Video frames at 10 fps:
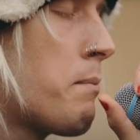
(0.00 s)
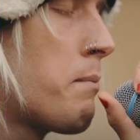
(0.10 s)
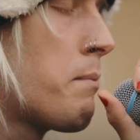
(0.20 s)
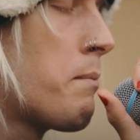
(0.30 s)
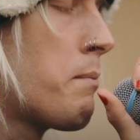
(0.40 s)

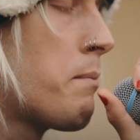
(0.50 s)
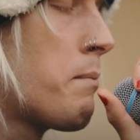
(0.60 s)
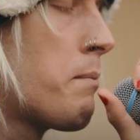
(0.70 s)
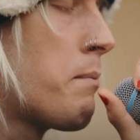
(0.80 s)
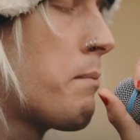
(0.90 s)

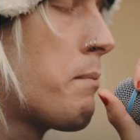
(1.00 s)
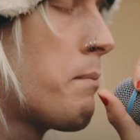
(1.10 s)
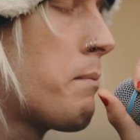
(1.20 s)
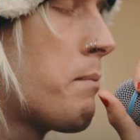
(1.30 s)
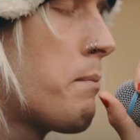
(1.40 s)

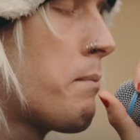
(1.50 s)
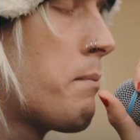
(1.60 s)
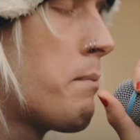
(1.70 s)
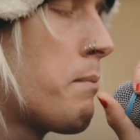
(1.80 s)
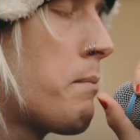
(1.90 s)

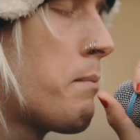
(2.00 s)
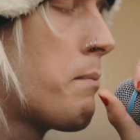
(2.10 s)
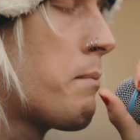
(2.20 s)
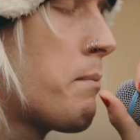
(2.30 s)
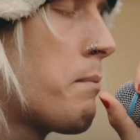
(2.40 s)

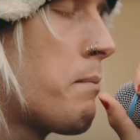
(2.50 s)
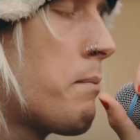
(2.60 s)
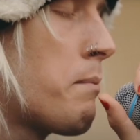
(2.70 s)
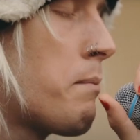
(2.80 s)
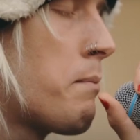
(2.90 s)

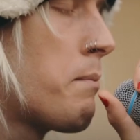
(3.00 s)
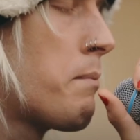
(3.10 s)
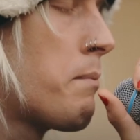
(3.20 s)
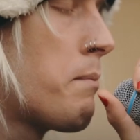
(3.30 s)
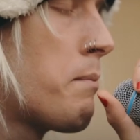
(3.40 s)

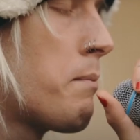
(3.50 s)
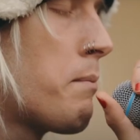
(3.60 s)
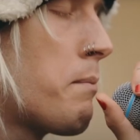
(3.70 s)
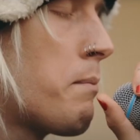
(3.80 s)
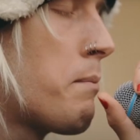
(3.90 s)

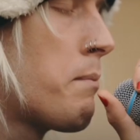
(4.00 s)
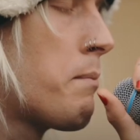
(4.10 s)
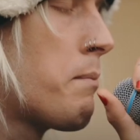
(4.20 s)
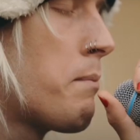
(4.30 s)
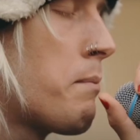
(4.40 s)

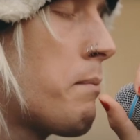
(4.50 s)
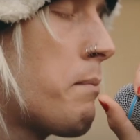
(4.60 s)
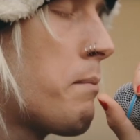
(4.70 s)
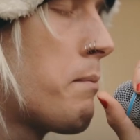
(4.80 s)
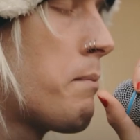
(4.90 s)
(silent)